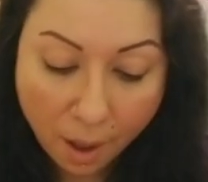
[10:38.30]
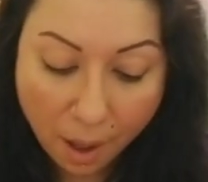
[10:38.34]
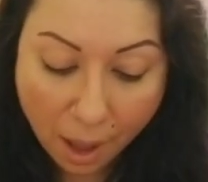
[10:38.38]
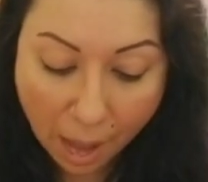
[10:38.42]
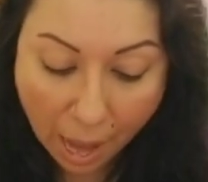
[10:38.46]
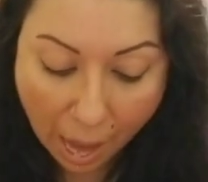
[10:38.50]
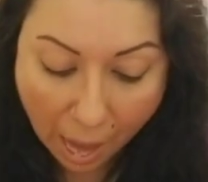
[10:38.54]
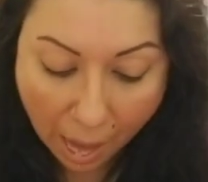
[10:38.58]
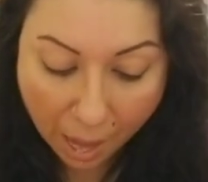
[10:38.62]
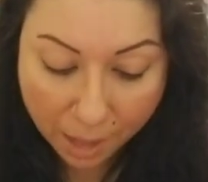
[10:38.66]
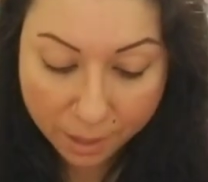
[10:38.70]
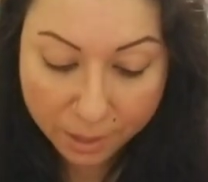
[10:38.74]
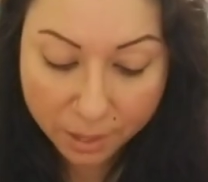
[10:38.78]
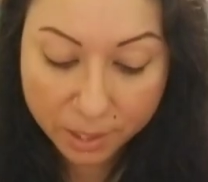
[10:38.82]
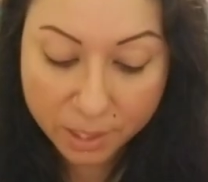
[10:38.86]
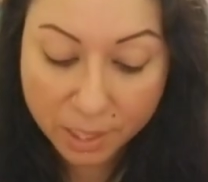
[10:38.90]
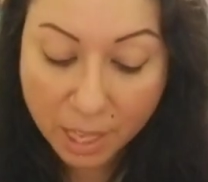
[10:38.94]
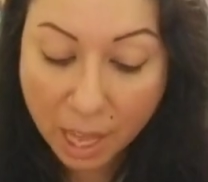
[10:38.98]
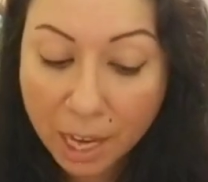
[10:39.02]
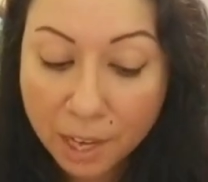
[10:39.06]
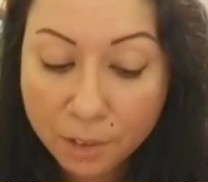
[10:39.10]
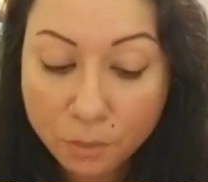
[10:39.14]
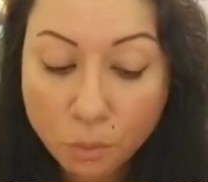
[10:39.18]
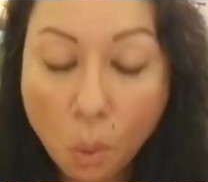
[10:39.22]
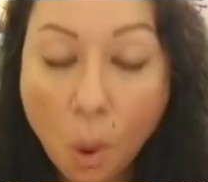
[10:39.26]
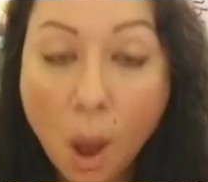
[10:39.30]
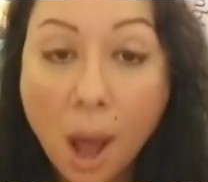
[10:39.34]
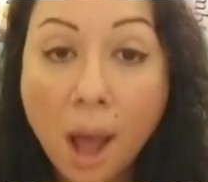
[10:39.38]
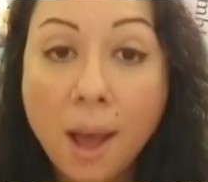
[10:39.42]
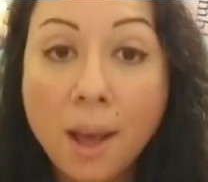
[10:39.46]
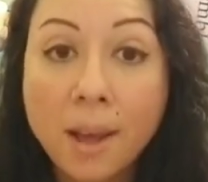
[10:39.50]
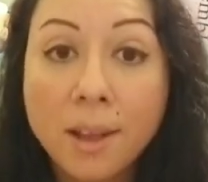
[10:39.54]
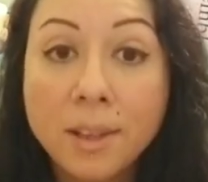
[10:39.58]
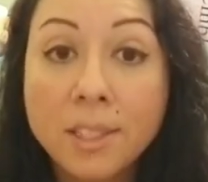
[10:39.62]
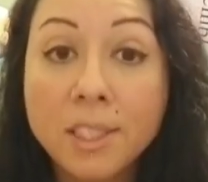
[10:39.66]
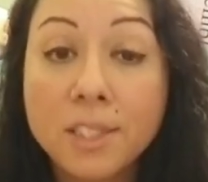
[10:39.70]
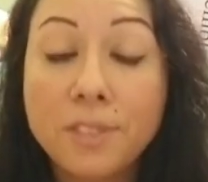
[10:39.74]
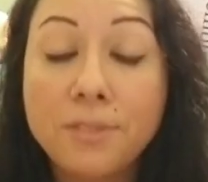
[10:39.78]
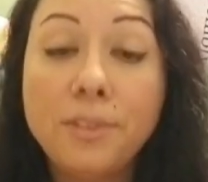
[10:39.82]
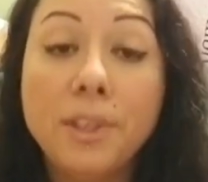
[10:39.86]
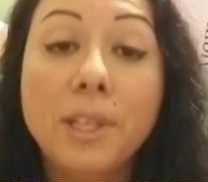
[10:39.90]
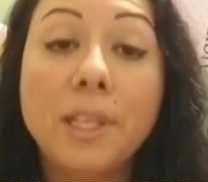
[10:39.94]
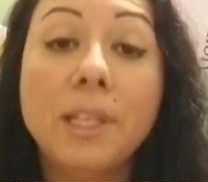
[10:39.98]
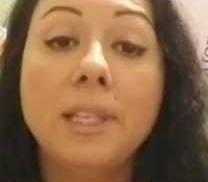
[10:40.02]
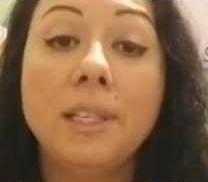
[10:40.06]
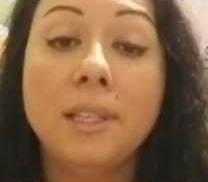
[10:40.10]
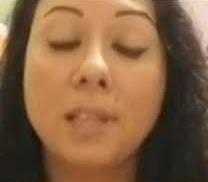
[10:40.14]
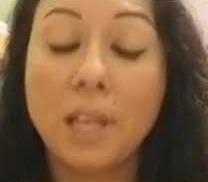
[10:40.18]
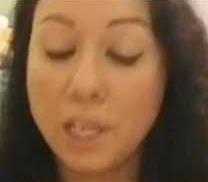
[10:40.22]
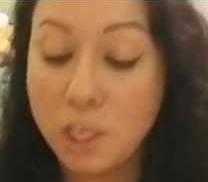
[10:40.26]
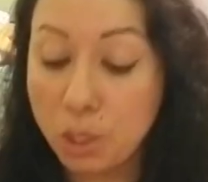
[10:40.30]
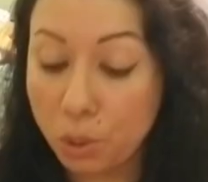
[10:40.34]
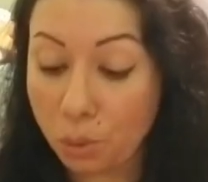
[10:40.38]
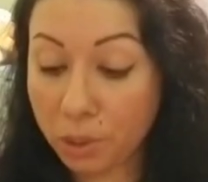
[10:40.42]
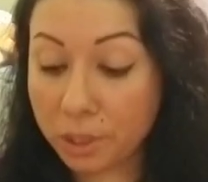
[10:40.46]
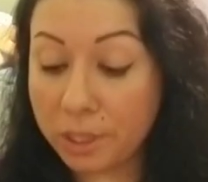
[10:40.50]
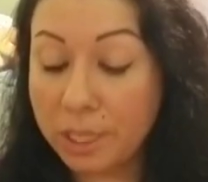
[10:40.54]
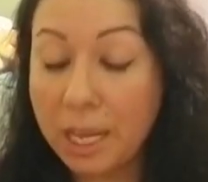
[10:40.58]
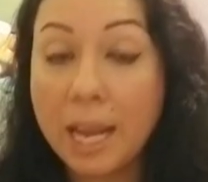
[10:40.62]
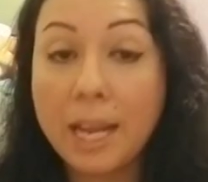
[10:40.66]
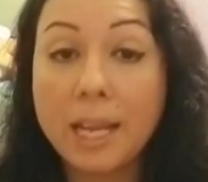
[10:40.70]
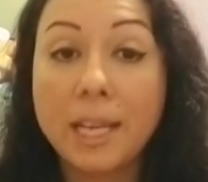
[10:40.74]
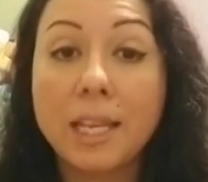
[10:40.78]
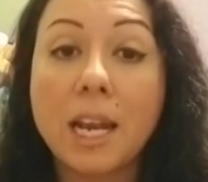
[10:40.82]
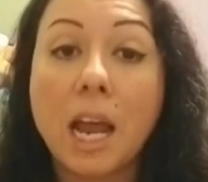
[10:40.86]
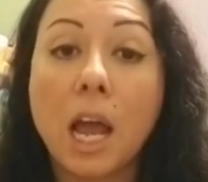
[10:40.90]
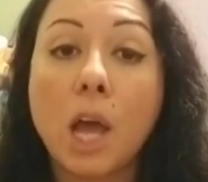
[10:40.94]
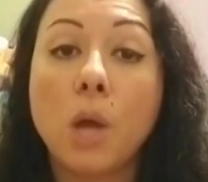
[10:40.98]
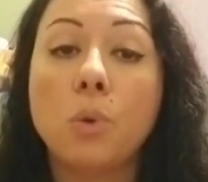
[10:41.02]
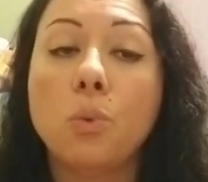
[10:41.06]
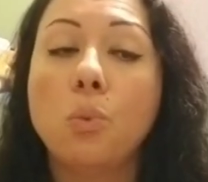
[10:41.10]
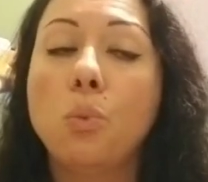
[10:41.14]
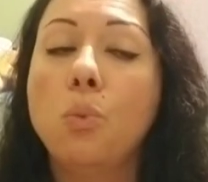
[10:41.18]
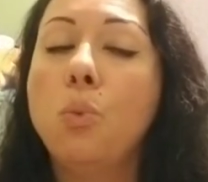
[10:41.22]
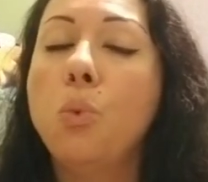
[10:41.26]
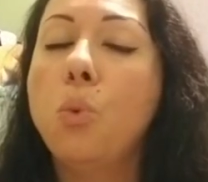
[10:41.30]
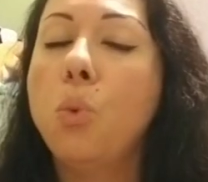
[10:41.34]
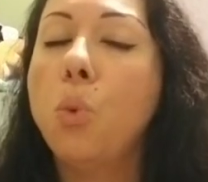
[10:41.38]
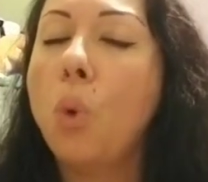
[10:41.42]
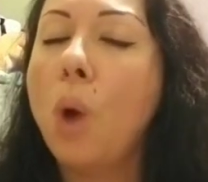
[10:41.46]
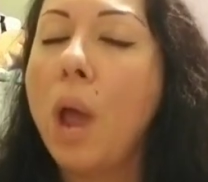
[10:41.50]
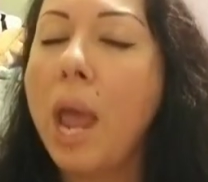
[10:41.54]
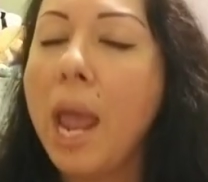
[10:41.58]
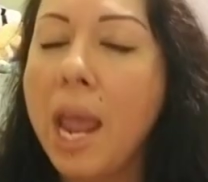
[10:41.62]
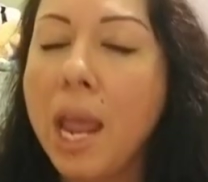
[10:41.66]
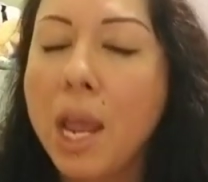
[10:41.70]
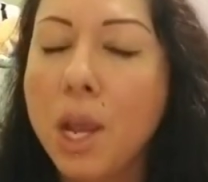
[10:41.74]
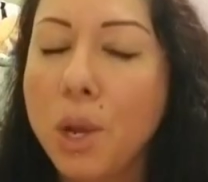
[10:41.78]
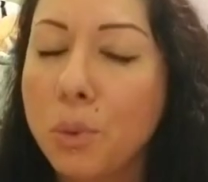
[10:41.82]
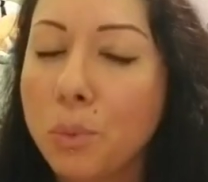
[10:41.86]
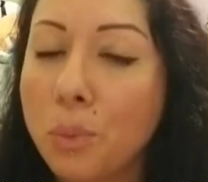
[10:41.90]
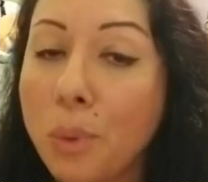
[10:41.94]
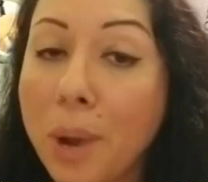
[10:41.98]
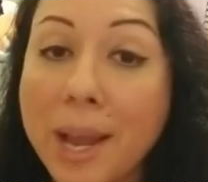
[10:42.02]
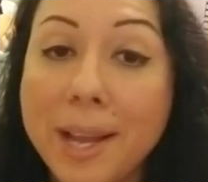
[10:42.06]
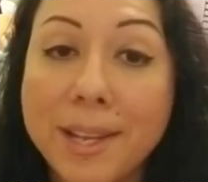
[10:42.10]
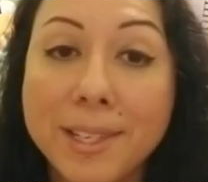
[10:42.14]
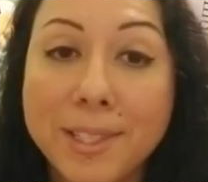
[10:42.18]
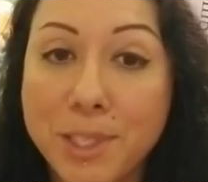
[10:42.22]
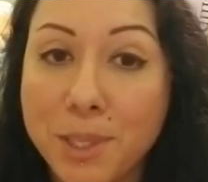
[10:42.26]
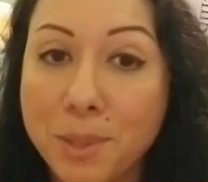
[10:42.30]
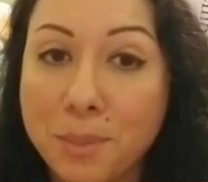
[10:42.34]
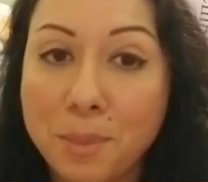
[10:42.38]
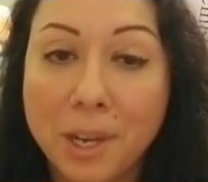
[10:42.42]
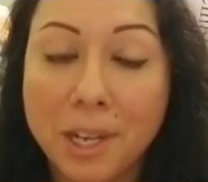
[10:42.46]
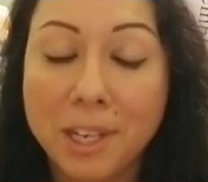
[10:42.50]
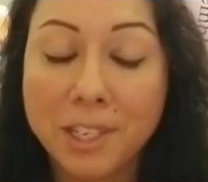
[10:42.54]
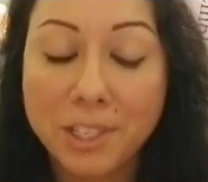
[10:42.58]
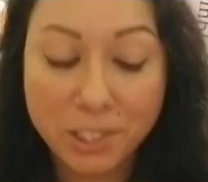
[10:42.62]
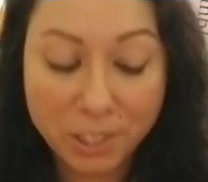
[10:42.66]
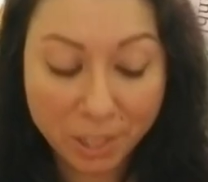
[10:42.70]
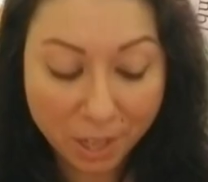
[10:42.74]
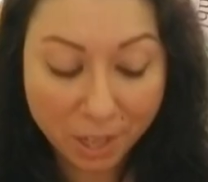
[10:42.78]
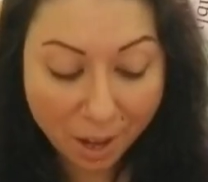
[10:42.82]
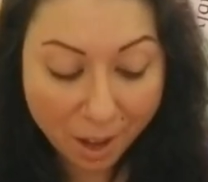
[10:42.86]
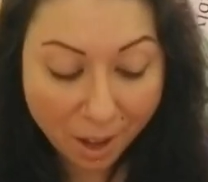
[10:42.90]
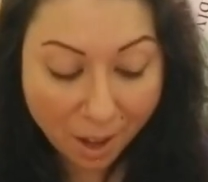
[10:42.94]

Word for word: and the Ten of Wands, feeling like you were taking on way, way too much.